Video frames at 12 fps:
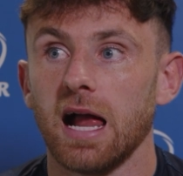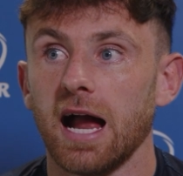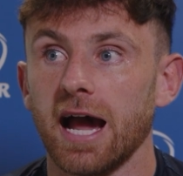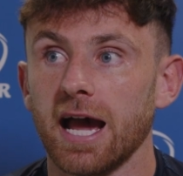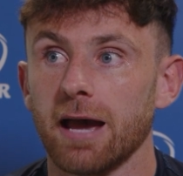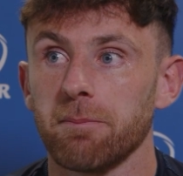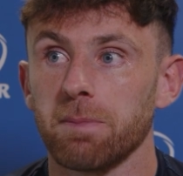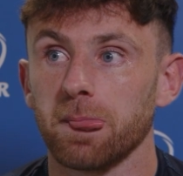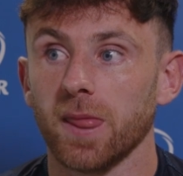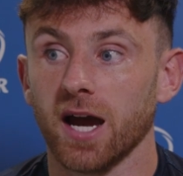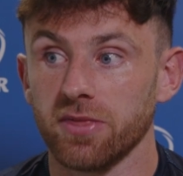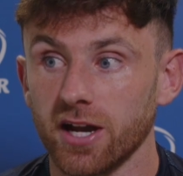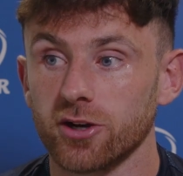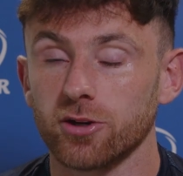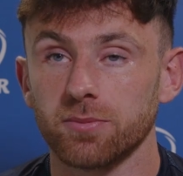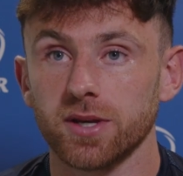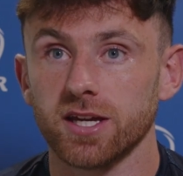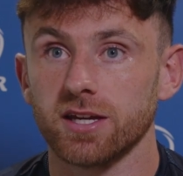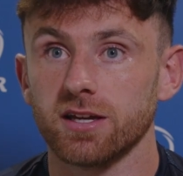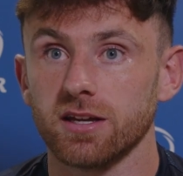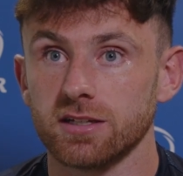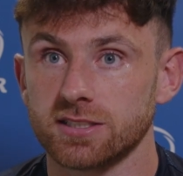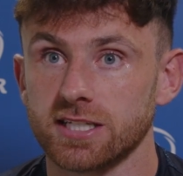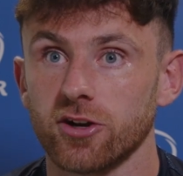And they're going to
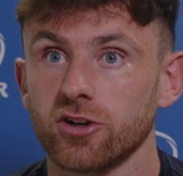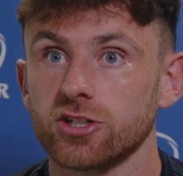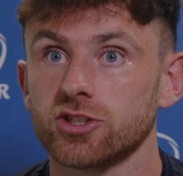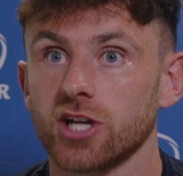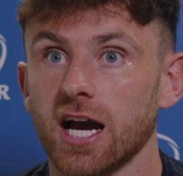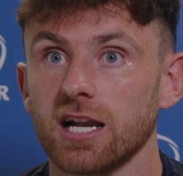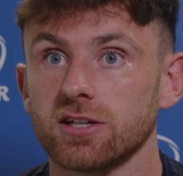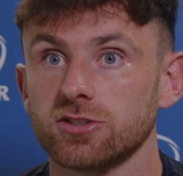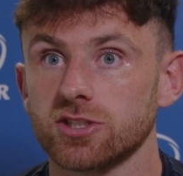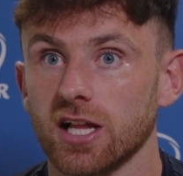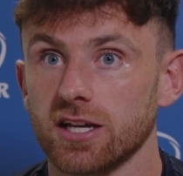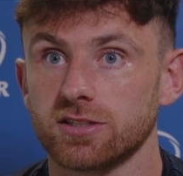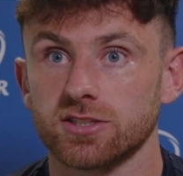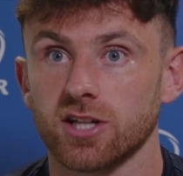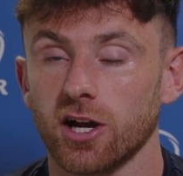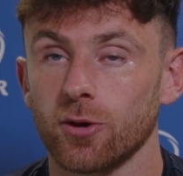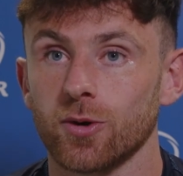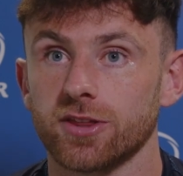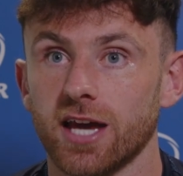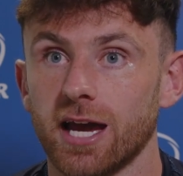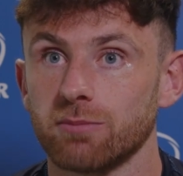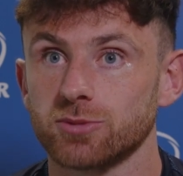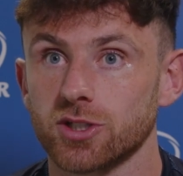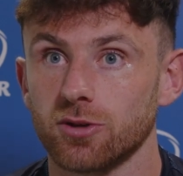be a serious challenge. Like, to start with
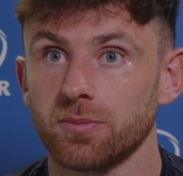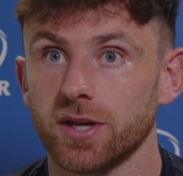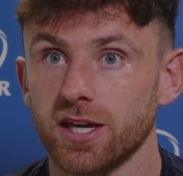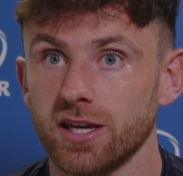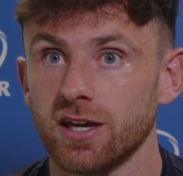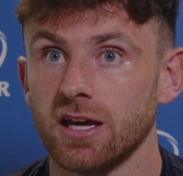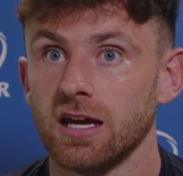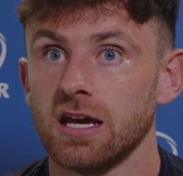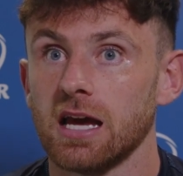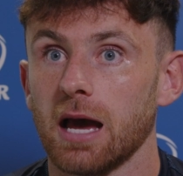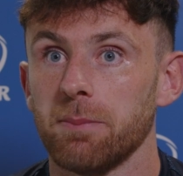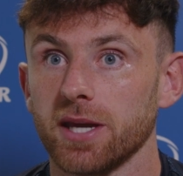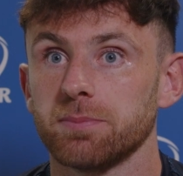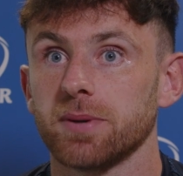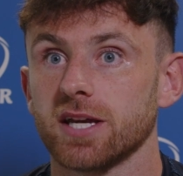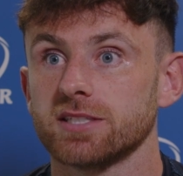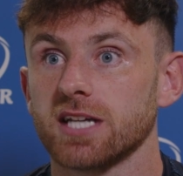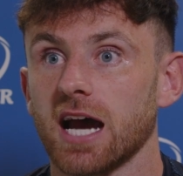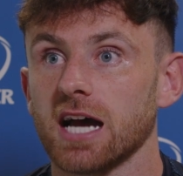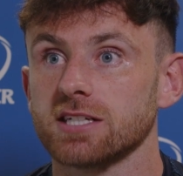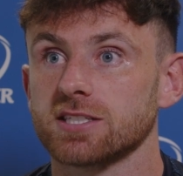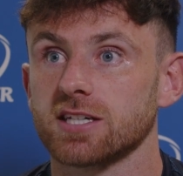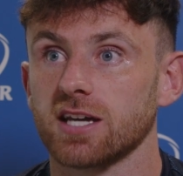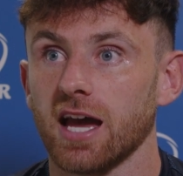them is going to be a big, big
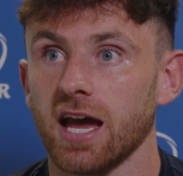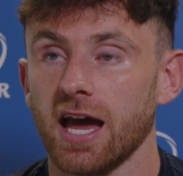task.